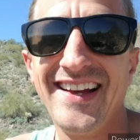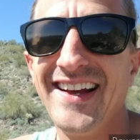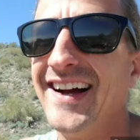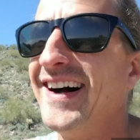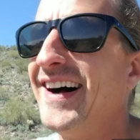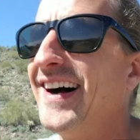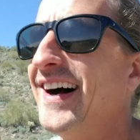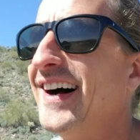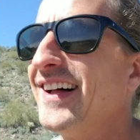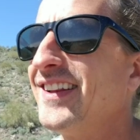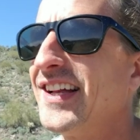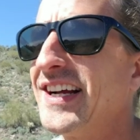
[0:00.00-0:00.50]

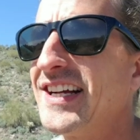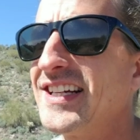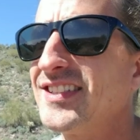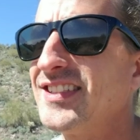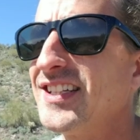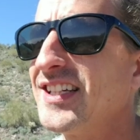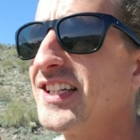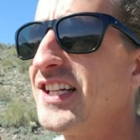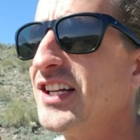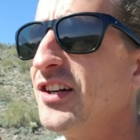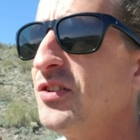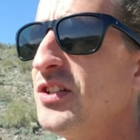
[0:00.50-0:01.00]
Uh, like I
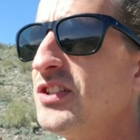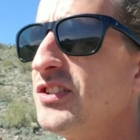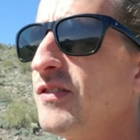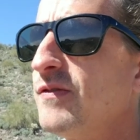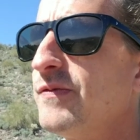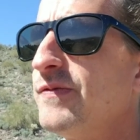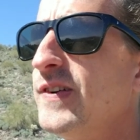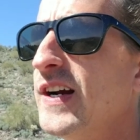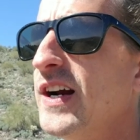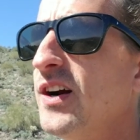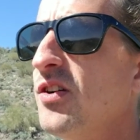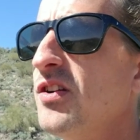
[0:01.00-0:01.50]
said, Kearny's a
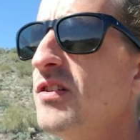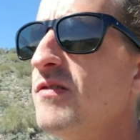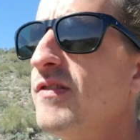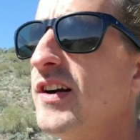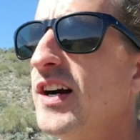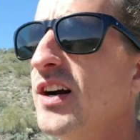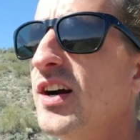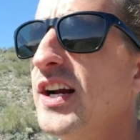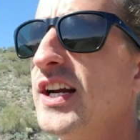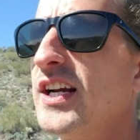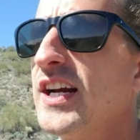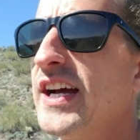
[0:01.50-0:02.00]
very,
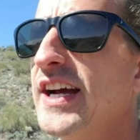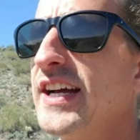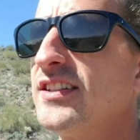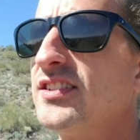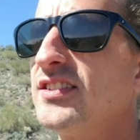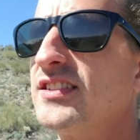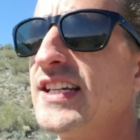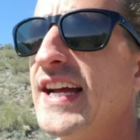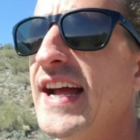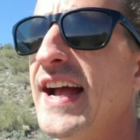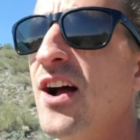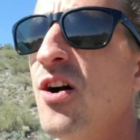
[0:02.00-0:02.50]
very
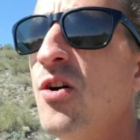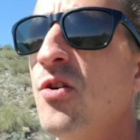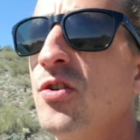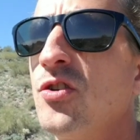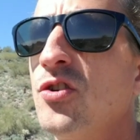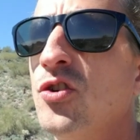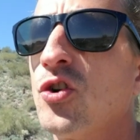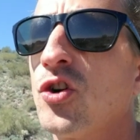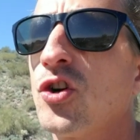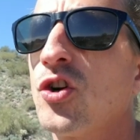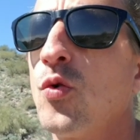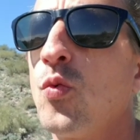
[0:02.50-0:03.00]
nice town.
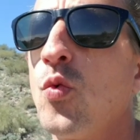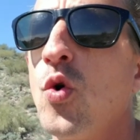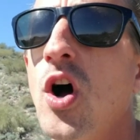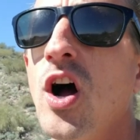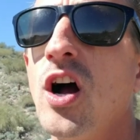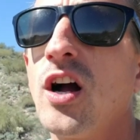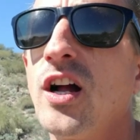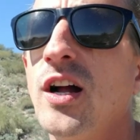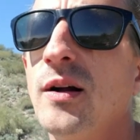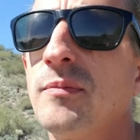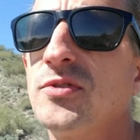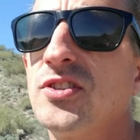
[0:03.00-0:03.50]
You're going to
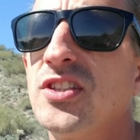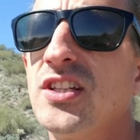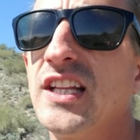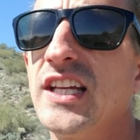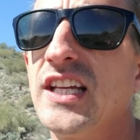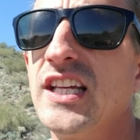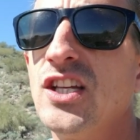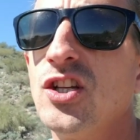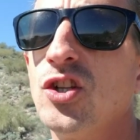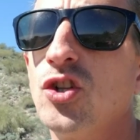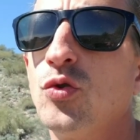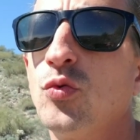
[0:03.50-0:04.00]
walk up to the
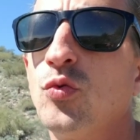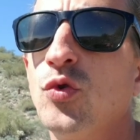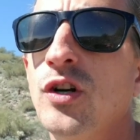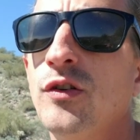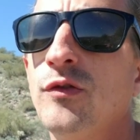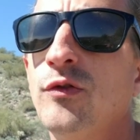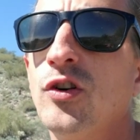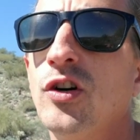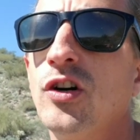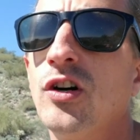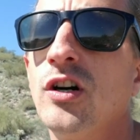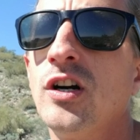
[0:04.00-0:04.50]
Gila
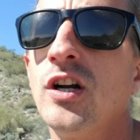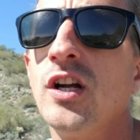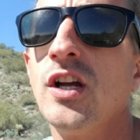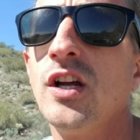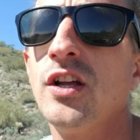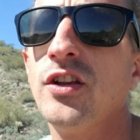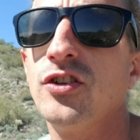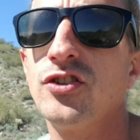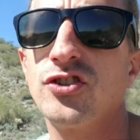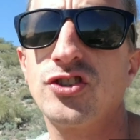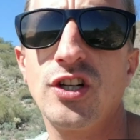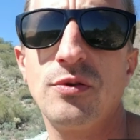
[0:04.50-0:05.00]
River.
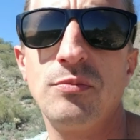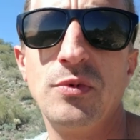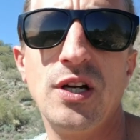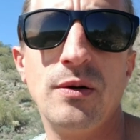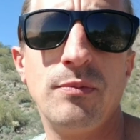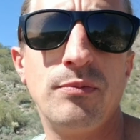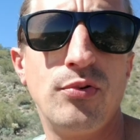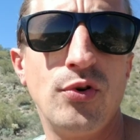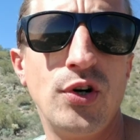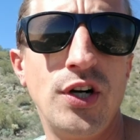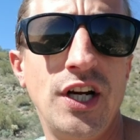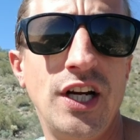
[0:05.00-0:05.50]
There's going to be
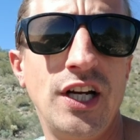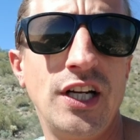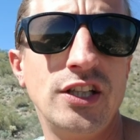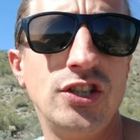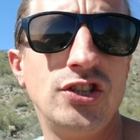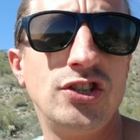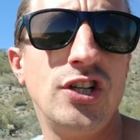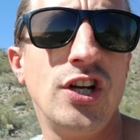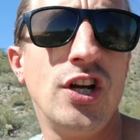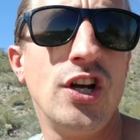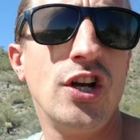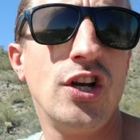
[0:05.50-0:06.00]
a
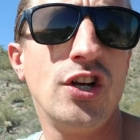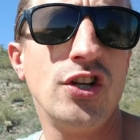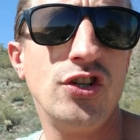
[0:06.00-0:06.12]
bridge.